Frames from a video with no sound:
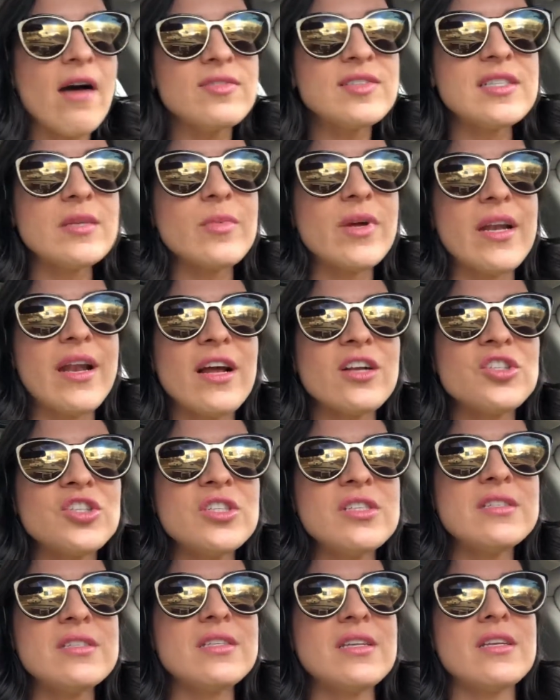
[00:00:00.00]
have some
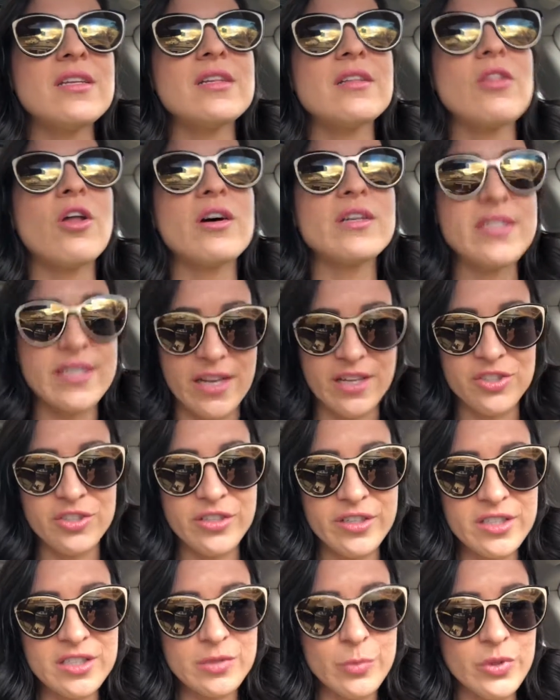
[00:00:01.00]
connections in Los
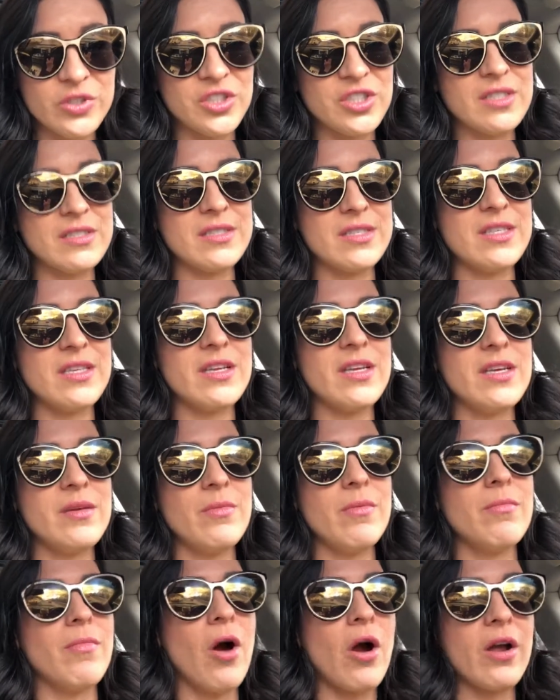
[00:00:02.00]
Angeles, which is
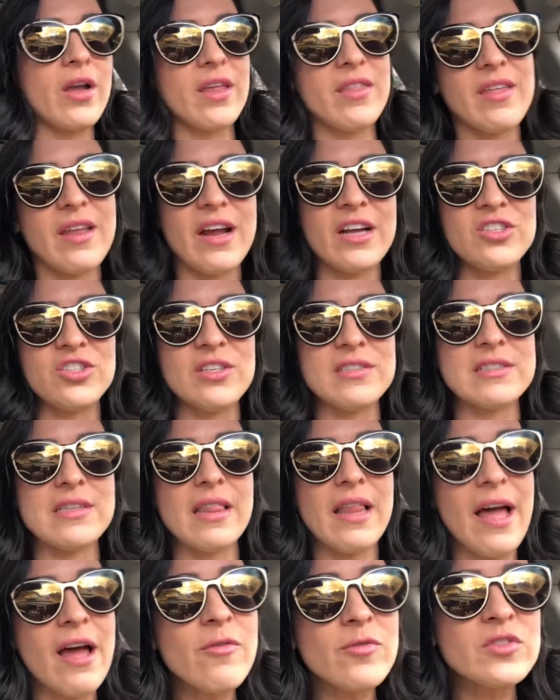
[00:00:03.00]
the market that I
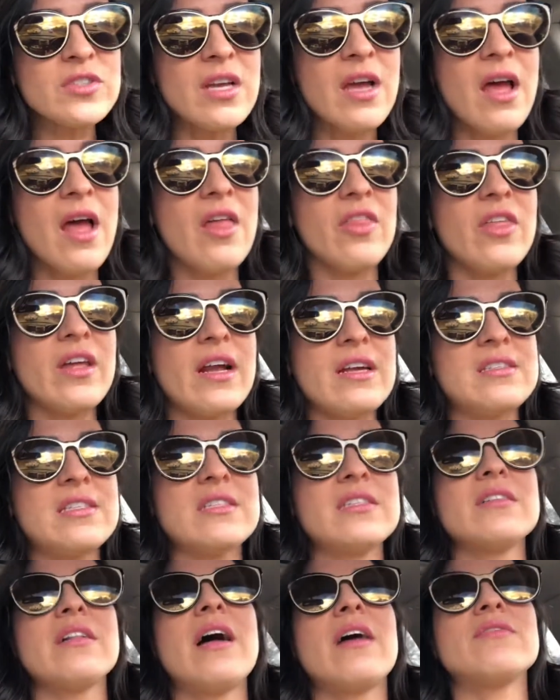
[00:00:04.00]
just left,
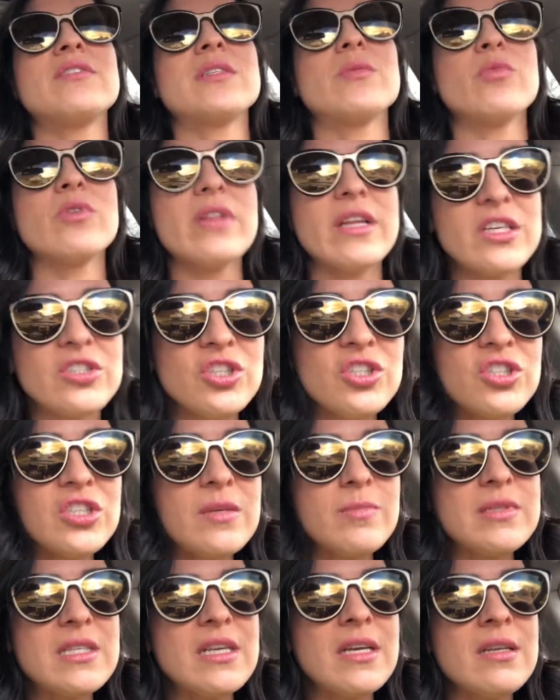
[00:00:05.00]
that I still have some
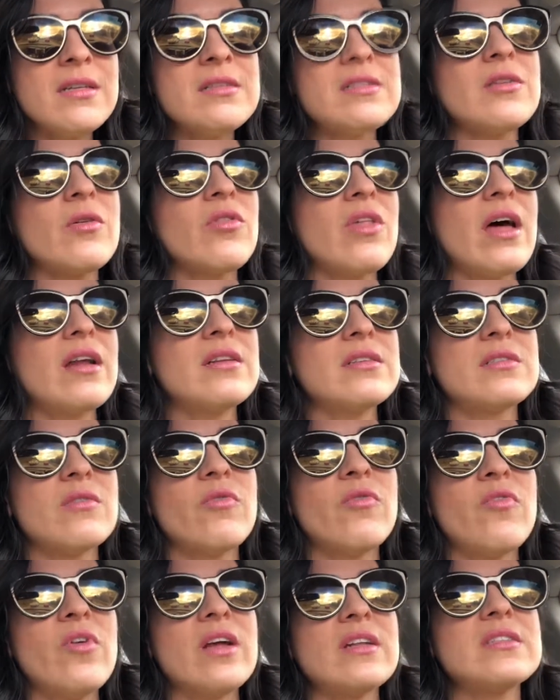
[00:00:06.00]
relationships in. So
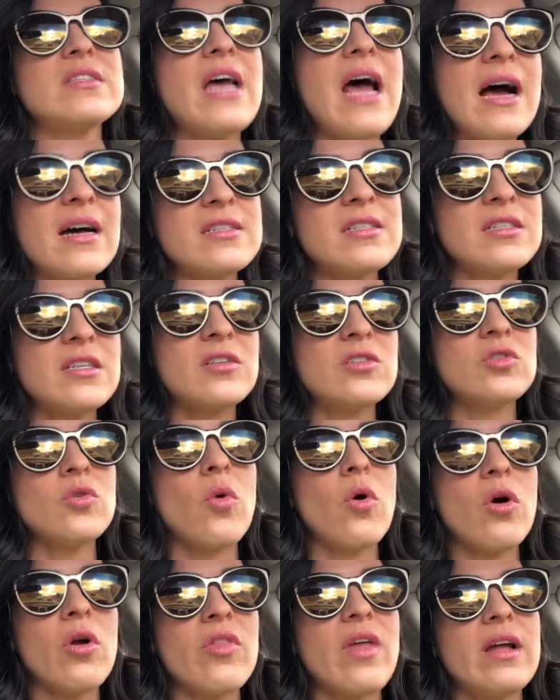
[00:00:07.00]
that is a
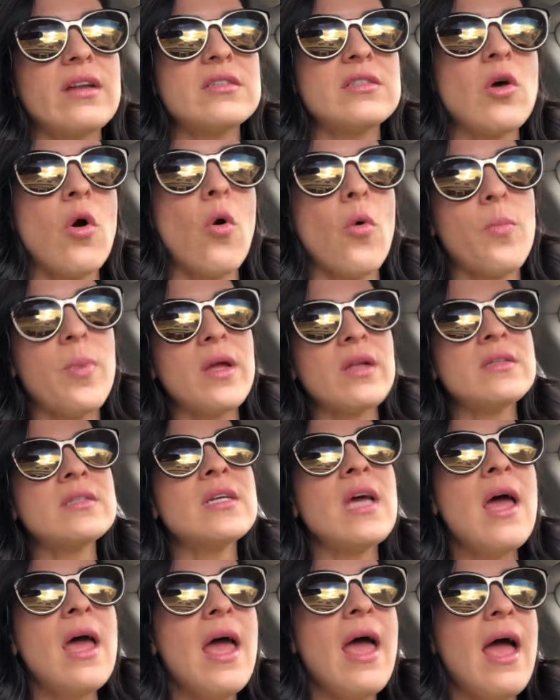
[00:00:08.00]
fantastic door that is
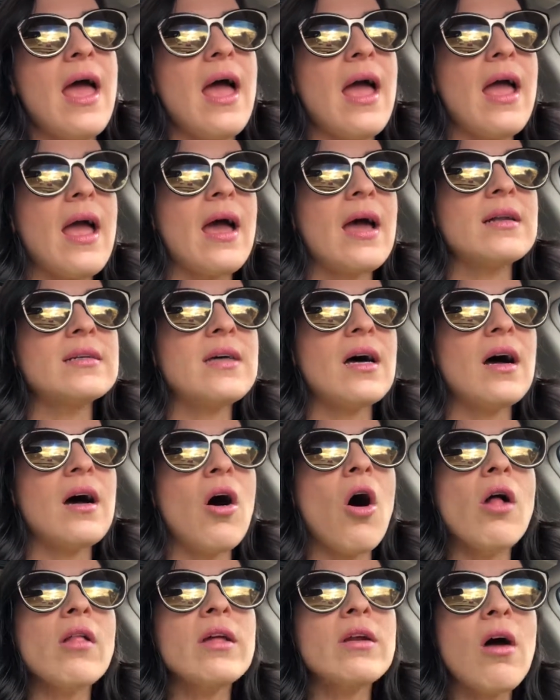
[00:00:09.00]
opened.
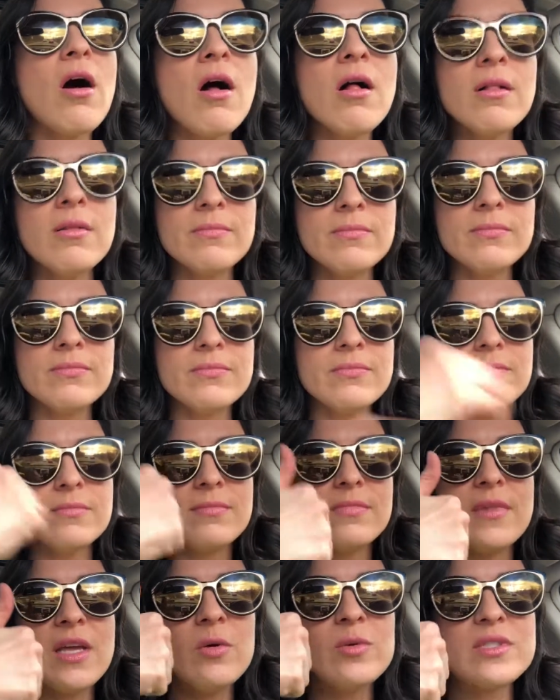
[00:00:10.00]
And all in all,
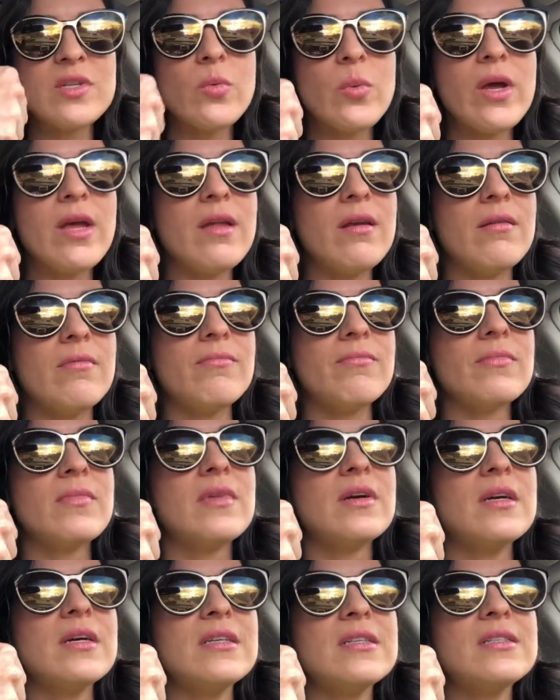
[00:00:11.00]
it was a win.